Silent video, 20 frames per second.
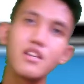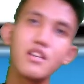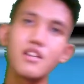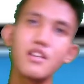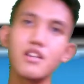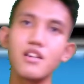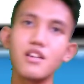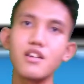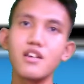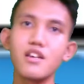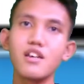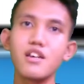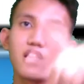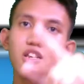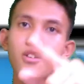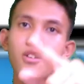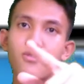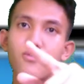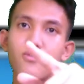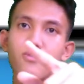P
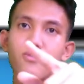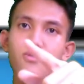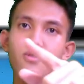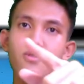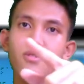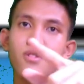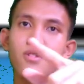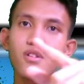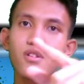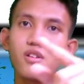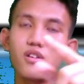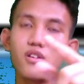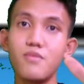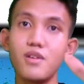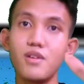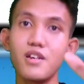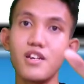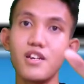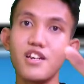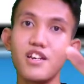and Q
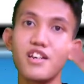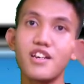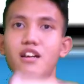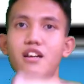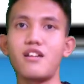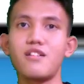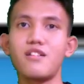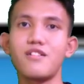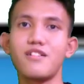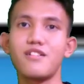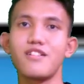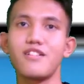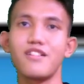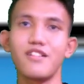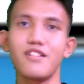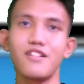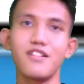column and R.